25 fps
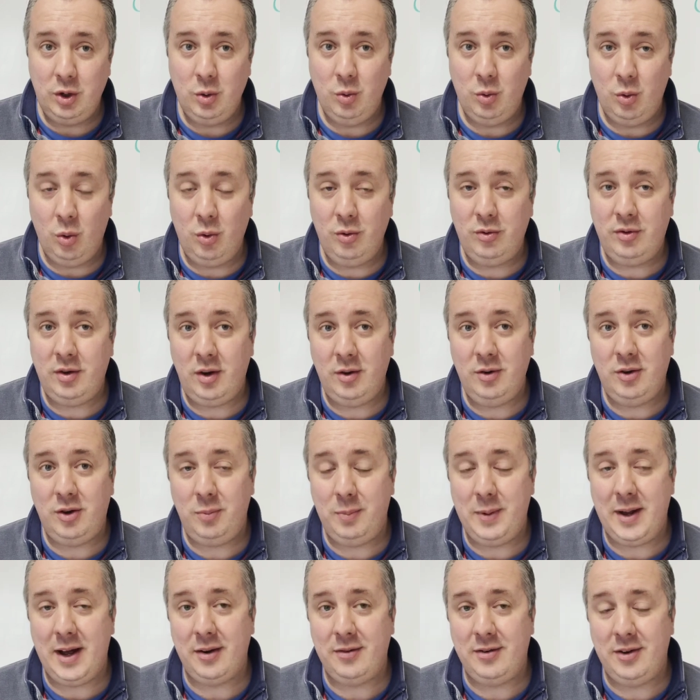you're also to
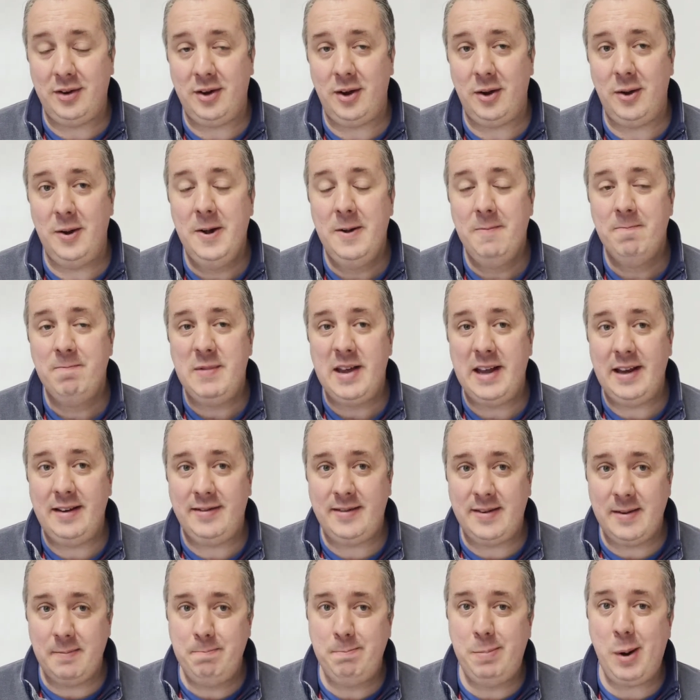be able to do is
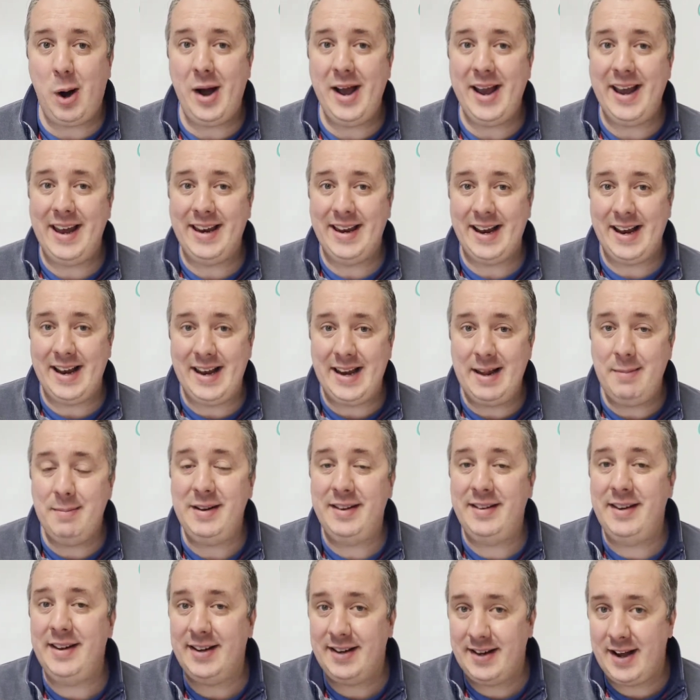to buy in a
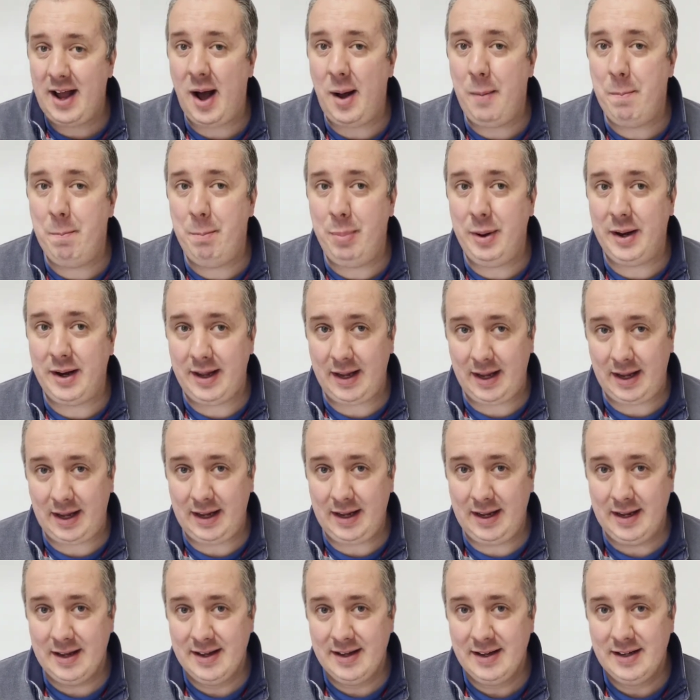limited
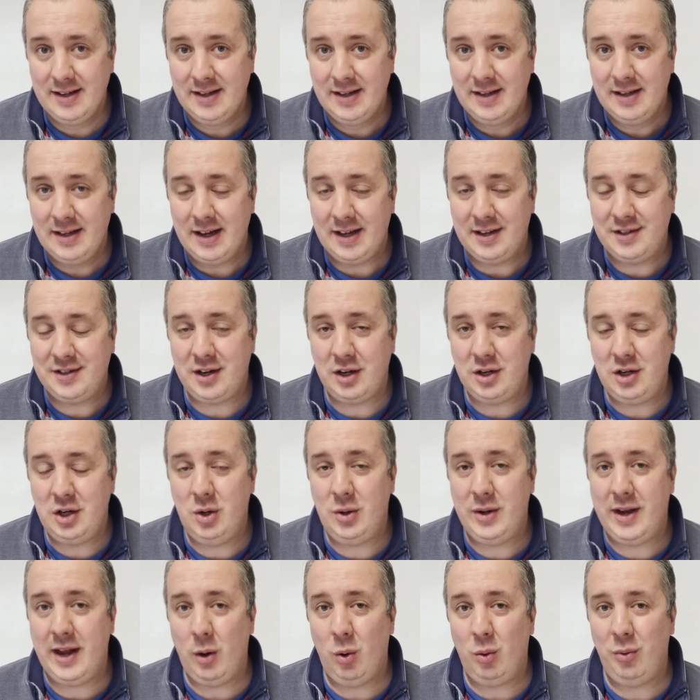company. And so
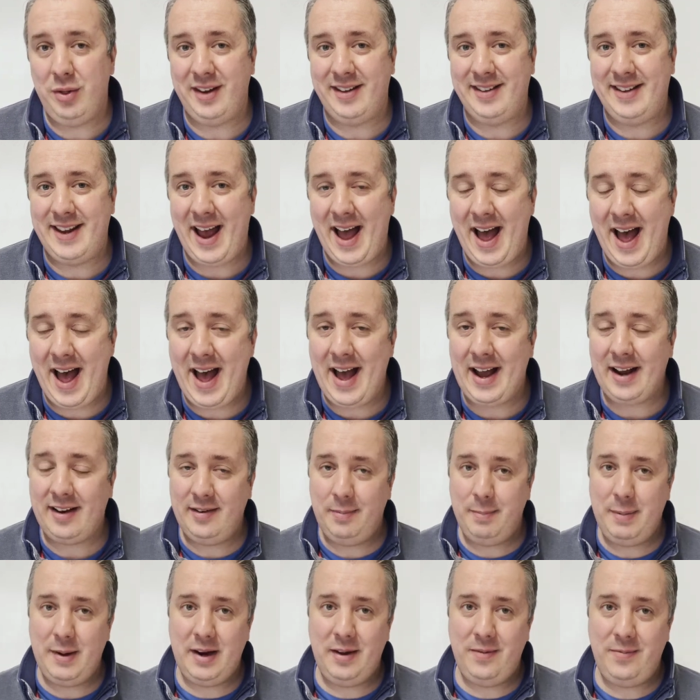you get all the
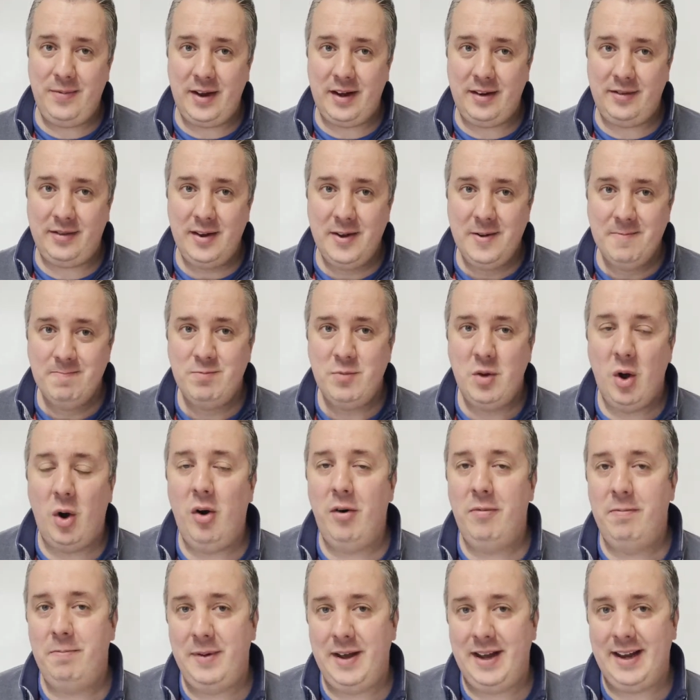tax benefits
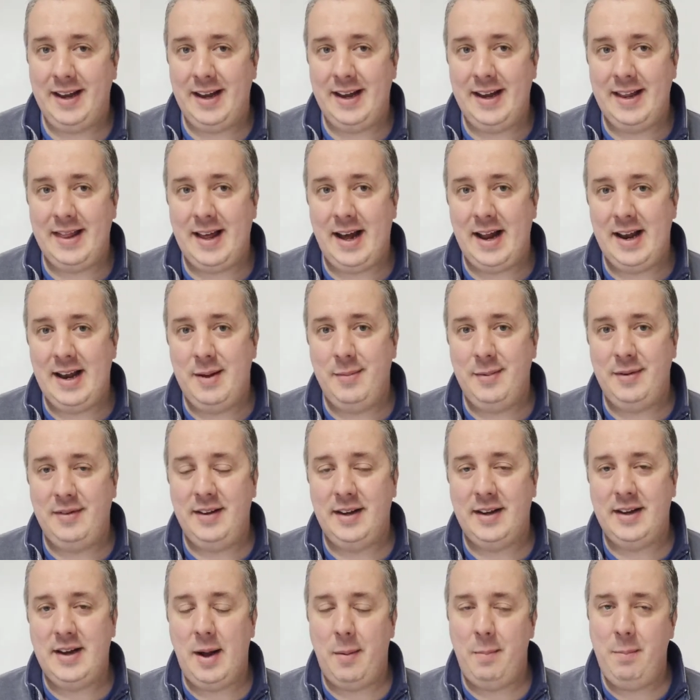of being in that
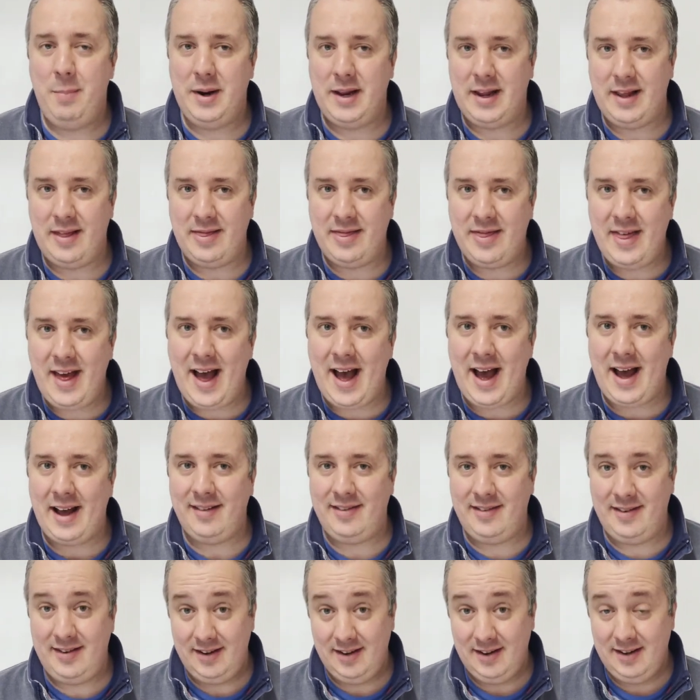limited company.
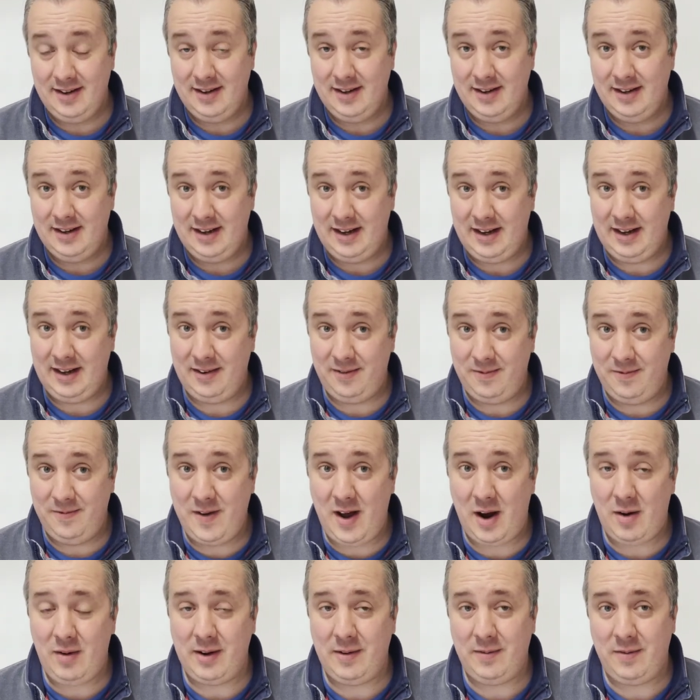That is
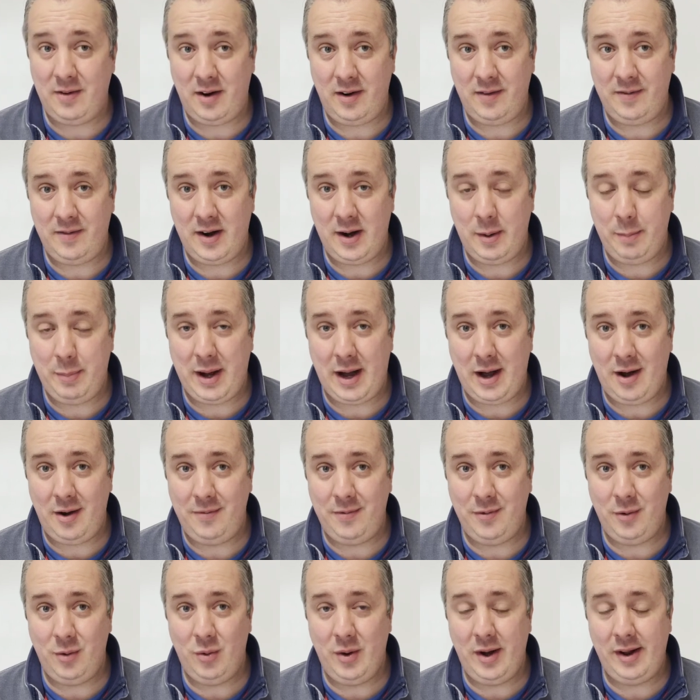very, very, very
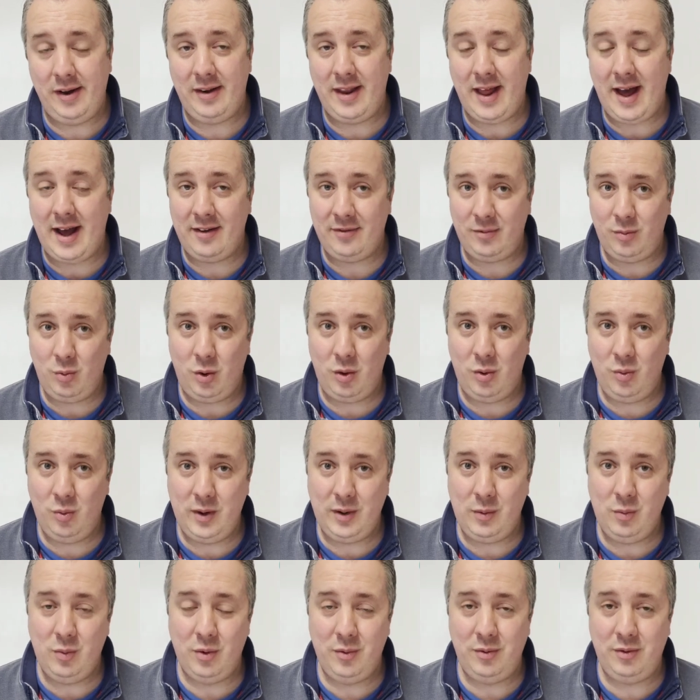powerful. And that's what
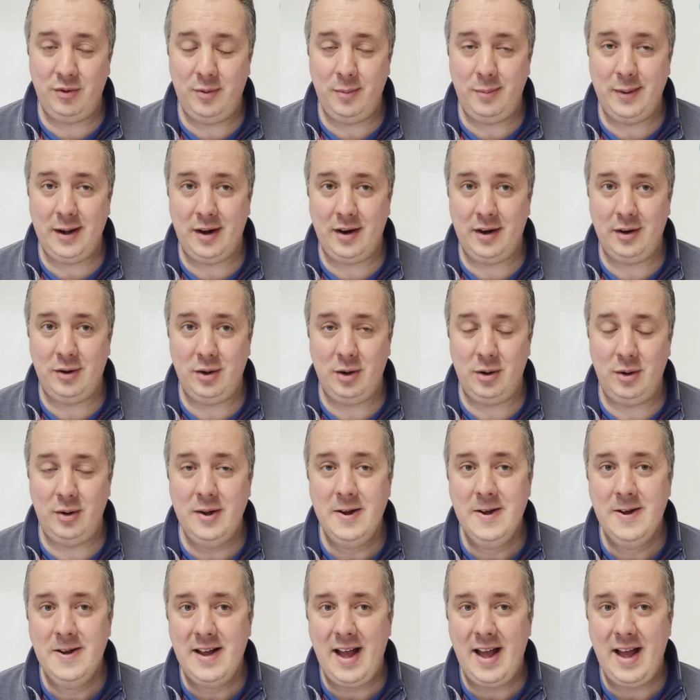we want to be able to do